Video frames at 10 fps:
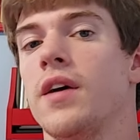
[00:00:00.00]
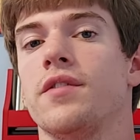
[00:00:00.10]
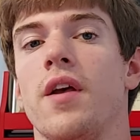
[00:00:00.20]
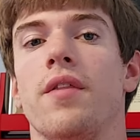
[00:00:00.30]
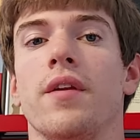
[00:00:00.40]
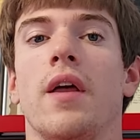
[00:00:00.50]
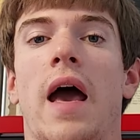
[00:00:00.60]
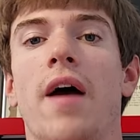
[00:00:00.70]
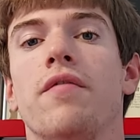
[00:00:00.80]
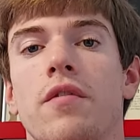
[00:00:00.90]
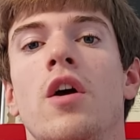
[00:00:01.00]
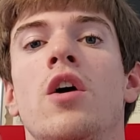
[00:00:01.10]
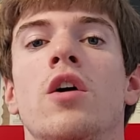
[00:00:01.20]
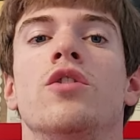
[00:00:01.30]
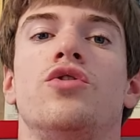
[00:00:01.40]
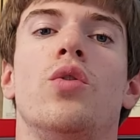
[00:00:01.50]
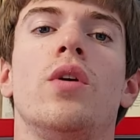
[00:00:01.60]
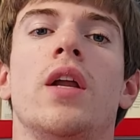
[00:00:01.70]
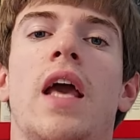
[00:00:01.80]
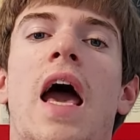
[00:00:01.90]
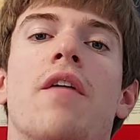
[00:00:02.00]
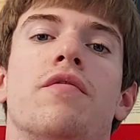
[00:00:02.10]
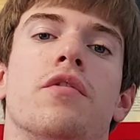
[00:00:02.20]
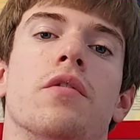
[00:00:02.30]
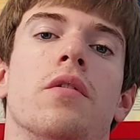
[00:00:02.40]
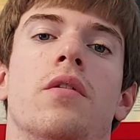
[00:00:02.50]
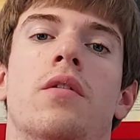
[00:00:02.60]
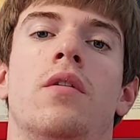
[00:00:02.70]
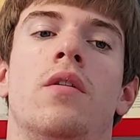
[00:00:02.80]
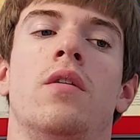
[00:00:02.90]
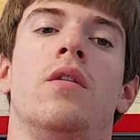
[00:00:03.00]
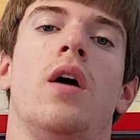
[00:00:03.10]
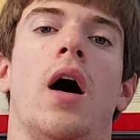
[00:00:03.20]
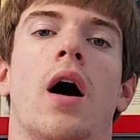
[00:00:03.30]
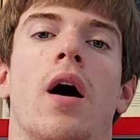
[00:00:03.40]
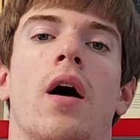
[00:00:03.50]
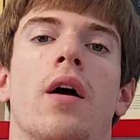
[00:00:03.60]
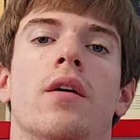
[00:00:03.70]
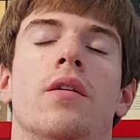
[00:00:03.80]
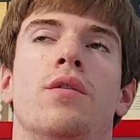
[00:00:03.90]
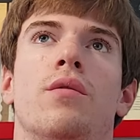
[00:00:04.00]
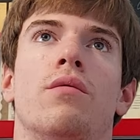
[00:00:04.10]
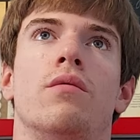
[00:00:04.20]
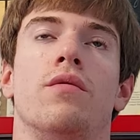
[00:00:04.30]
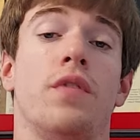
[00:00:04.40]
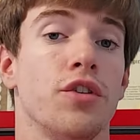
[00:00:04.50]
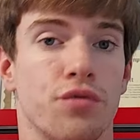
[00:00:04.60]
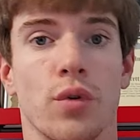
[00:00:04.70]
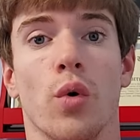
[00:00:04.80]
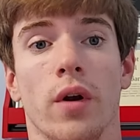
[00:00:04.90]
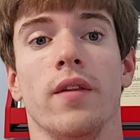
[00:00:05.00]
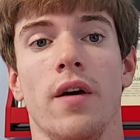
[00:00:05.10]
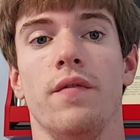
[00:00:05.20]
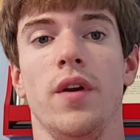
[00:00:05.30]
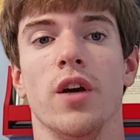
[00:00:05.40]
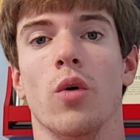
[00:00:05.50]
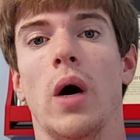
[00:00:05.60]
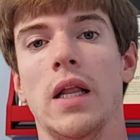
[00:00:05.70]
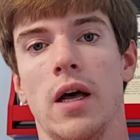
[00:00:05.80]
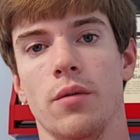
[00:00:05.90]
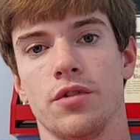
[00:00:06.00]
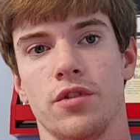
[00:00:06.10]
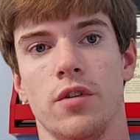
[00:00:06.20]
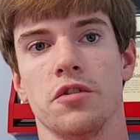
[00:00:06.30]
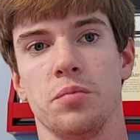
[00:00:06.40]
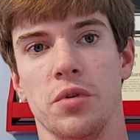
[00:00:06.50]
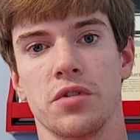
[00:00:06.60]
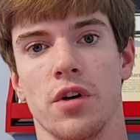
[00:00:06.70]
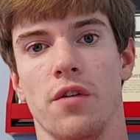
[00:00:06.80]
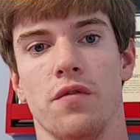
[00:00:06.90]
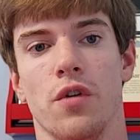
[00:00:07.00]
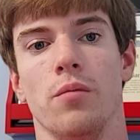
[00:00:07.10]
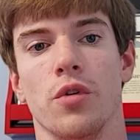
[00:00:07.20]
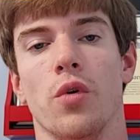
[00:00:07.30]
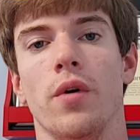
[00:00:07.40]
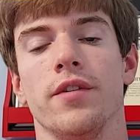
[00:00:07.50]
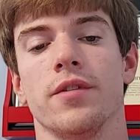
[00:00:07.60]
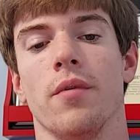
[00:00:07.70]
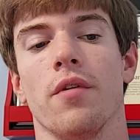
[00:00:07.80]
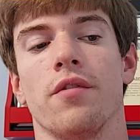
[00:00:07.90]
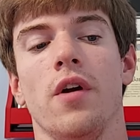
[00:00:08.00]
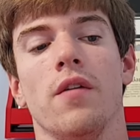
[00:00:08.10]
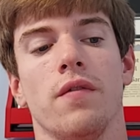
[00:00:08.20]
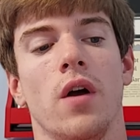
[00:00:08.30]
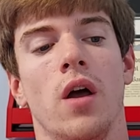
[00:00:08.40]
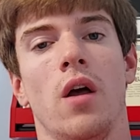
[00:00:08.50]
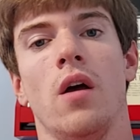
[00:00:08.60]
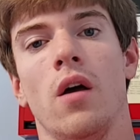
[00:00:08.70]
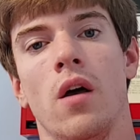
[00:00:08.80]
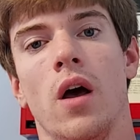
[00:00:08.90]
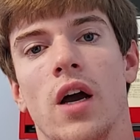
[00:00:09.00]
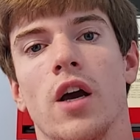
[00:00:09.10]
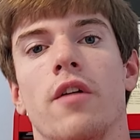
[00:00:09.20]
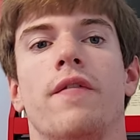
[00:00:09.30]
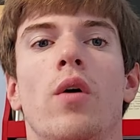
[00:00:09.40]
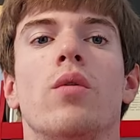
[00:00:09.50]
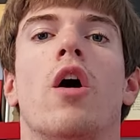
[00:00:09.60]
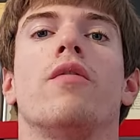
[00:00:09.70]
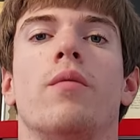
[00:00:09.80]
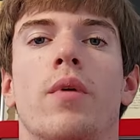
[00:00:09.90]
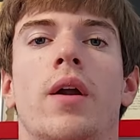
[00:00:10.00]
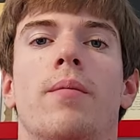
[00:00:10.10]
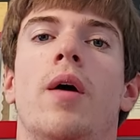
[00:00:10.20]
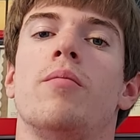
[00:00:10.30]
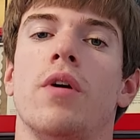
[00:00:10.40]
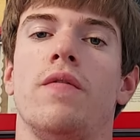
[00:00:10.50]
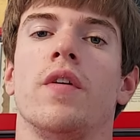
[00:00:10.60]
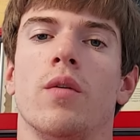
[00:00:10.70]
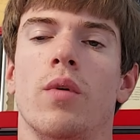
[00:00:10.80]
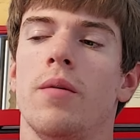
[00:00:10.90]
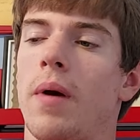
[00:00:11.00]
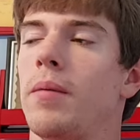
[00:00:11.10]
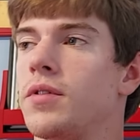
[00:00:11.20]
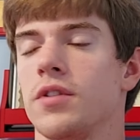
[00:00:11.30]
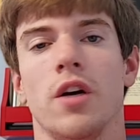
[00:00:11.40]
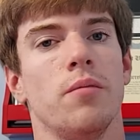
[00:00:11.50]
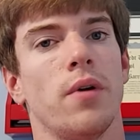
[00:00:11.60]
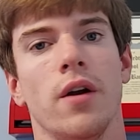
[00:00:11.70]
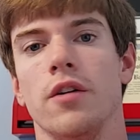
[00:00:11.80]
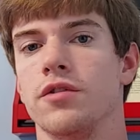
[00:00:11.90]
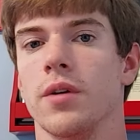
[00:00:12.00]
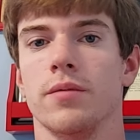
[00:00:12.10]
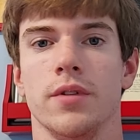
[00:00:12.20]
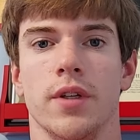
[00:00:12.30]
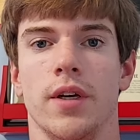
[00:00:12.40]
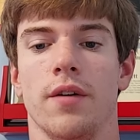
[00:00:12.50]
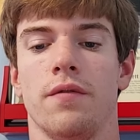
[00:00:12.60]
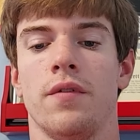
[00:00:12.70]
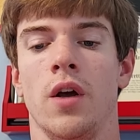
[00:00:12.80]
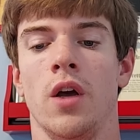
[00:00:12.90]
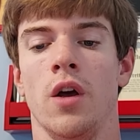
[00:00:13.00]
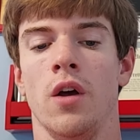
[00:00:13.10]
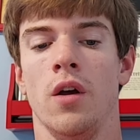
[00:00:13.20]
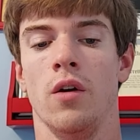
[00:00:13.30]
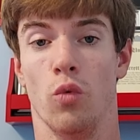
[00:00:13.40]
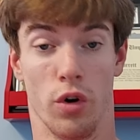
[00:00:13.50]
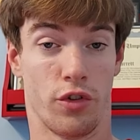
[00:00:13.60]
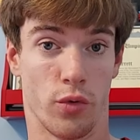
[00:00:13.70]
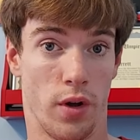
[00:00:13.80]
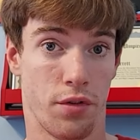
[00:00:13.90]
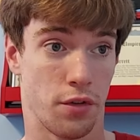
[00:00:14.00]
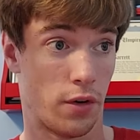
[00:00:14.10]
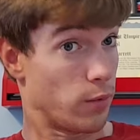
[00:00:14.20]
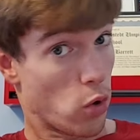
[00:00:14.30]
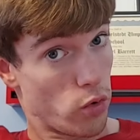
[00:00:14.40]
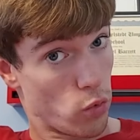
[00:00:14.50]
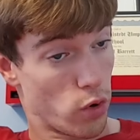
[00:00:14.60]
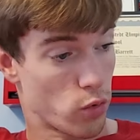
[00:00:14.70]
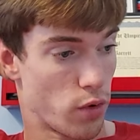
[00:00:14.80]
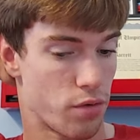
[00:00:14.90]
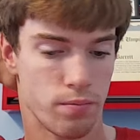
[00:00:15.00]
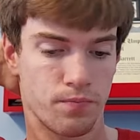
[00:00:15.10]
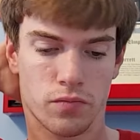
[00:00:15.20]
I say that shortly after I finished recording that video, while I was still on Sports Card Forum recording some of the stuff, I got a phone call from a random number. I figured, well, maybe it's an umpire or something that I've worked with or I'm going to work with.